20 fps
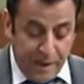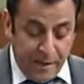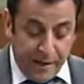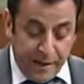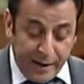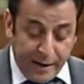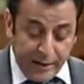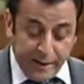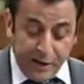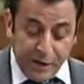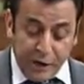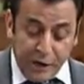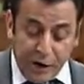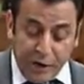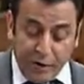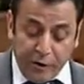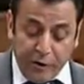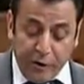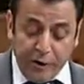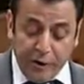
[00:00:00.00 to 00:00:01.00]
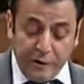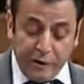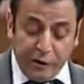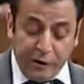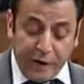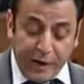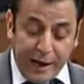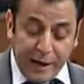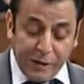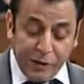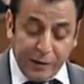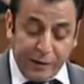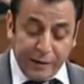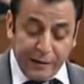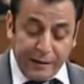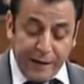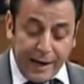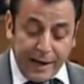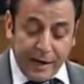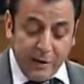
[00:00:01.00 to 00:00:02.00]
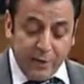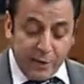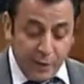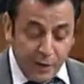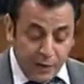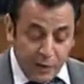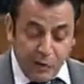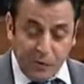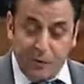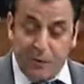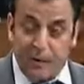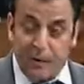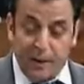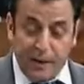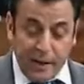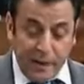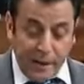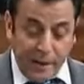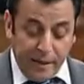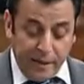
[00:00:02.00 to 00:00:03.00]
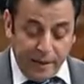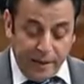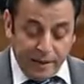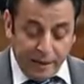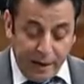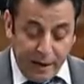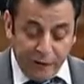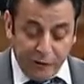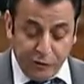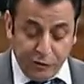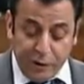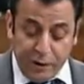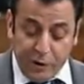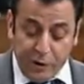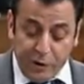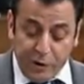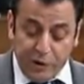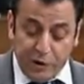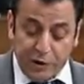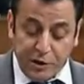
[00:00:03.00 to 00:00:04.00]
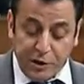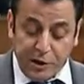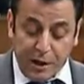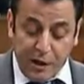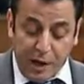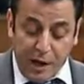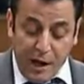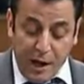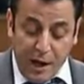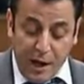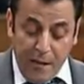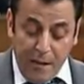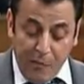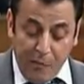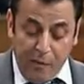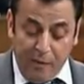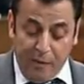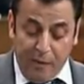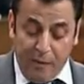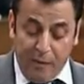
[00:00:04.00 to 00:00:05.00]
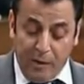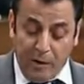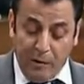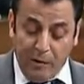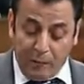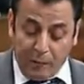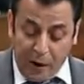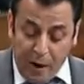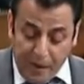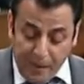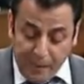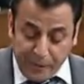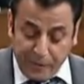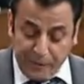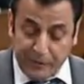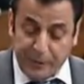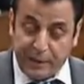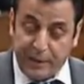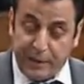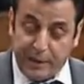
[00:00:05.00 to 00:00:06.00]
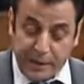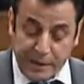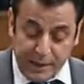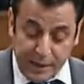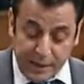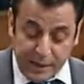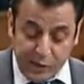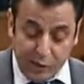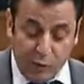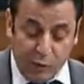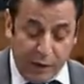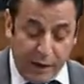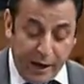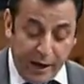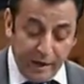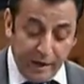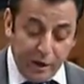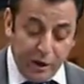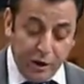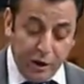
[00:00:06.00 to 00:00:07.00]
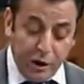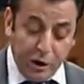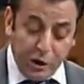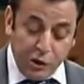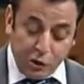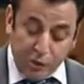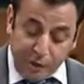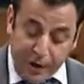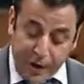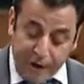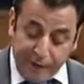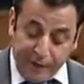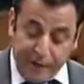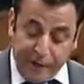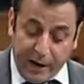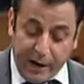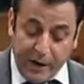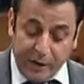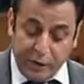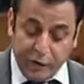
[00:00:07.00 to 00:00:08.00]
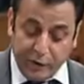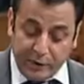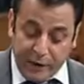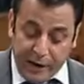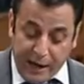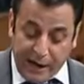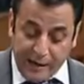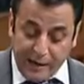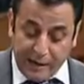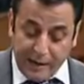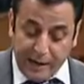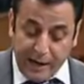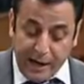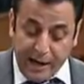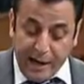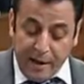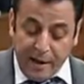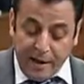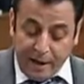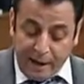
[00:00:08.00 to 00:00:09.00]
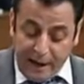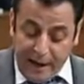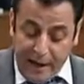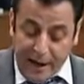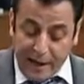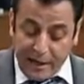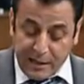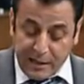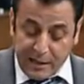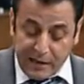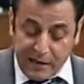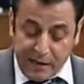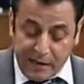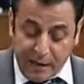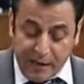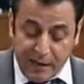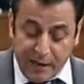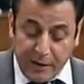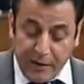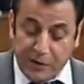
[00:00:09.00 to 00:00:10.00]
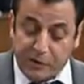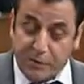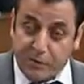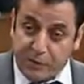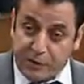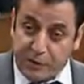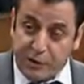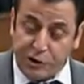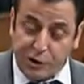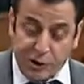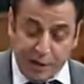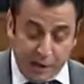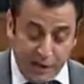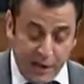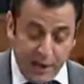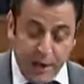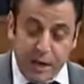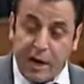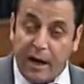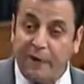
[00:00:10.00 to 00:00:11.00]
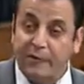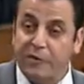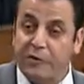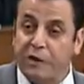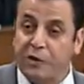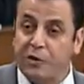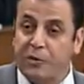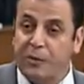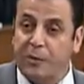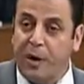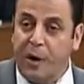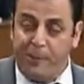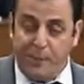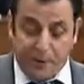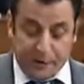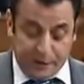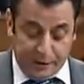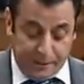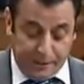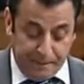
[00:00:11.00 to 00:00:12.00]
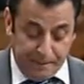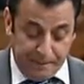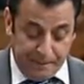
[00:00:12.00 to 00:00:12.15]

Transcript: There is a general international tax principle that country in which immovable property is located should have the right to tax the gains from the disposition of such a property.